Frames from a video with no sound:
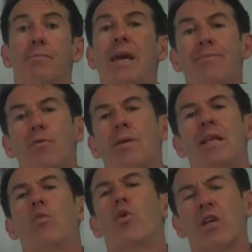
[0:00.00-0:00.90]
People,
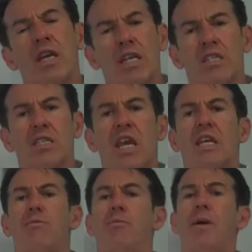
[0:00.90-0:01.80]
meaning working at a
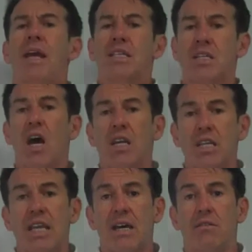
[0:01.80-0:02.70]
sustainable pace,
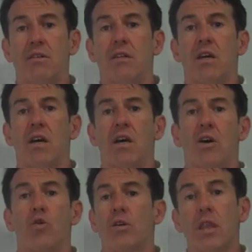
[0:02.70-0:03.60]
cutting down
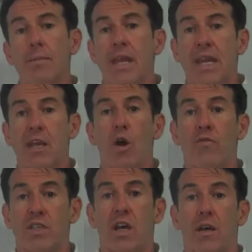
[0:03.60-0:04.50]
or eliminating
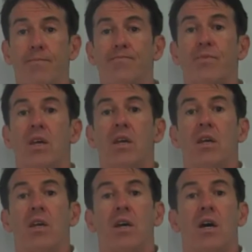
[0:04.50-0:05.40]
overtime.
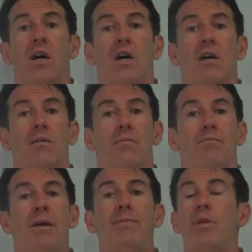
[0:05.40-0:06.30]

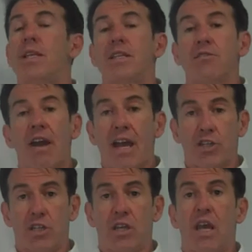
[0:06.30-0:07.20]
People and
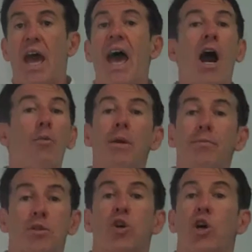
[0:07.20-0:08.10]
interaction, how
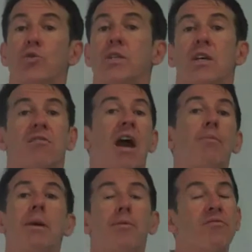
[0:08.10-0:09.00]
people talk to each other, how
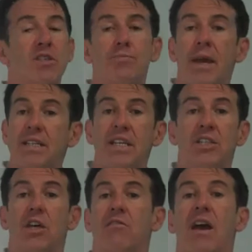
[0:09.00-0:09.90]
people respect
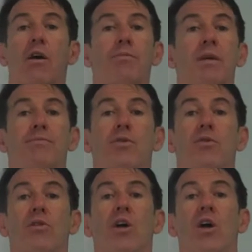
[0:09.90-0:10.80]
each other, how
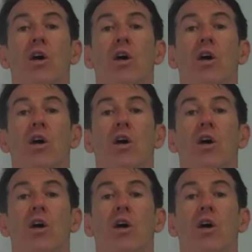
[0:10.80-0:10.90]
people